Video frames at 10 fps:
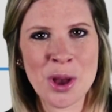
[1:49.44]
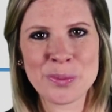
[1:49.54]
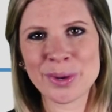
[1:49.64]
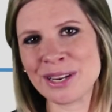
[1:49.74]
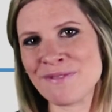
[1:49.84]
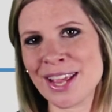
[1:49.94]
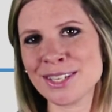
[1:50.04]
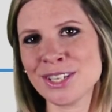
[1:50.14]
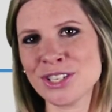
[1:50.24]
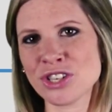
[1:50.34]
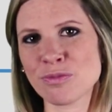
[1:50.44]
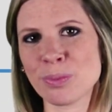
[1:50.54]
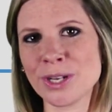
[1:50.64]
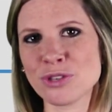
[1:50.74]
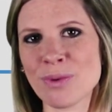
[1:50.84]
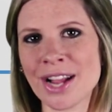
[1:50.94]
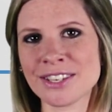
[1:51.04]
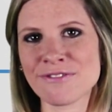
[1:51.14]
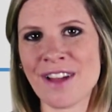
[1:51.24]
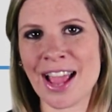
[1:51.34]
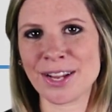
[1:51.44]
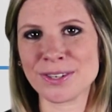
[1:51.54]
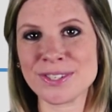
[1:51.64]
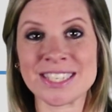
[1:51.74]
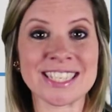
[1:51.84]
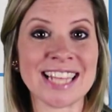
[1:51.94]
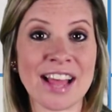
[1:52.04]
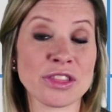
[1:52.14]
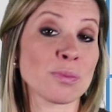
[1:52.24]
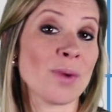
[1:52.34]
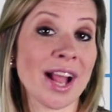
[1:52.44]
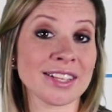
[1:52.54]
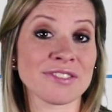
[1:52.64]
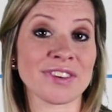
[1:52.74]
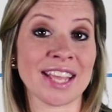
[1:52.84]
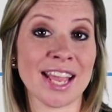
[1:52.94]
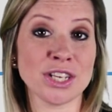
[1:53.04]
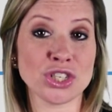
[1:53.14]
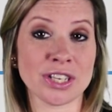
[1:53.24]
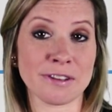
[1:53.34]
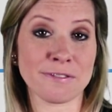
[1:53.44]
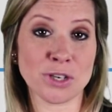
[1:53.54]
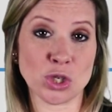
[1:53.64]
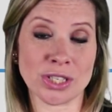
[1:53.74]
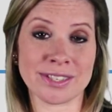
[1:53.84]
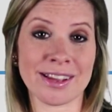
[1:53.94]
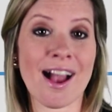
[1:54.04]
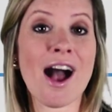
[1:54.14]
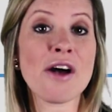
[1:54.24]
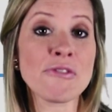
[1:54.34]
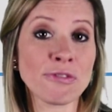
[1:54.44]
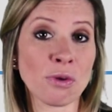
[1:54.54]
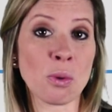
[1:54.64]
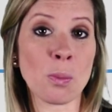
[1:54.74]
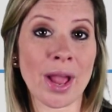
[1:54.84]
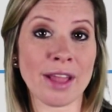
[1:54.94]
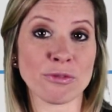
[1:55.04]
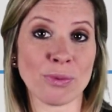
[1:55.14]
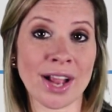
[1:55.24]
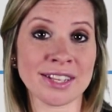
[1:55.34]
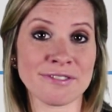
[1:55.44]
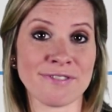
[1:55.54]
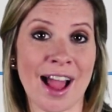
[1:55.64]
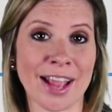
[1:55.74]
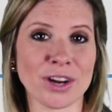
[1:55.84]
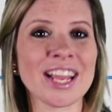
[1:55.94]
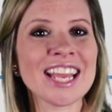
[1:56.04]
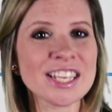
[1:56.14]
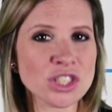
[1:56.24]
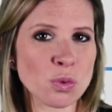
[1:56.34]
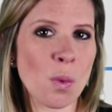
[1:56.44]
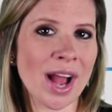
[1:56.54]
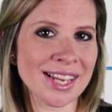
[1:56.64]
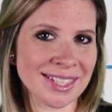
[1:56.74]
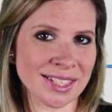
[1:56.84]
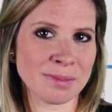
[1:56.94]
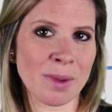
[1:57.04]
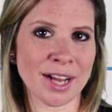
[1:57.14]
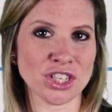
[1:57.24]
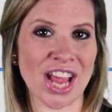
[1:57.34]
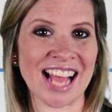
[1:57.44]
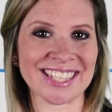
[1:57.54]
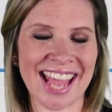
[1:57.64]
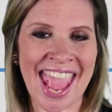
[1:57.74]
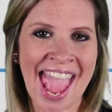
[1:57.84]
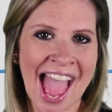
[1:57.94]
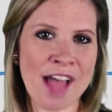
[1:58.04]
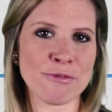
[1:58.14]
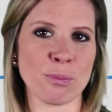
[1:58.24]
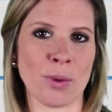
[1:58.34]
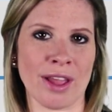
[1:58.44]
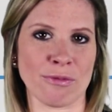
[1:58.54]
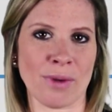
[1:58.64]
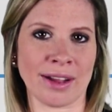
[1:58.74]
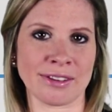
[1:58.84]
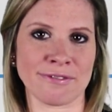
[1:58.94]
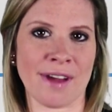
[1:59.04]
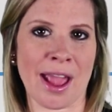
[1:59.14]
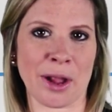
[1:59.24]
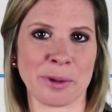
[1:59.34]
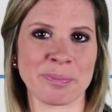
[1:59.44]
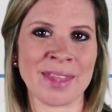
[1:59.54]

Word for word: One advantage of bridge rectifiers is that the rectification efficiency of full-wave rectifier is twice as much as a half-wave rectifier.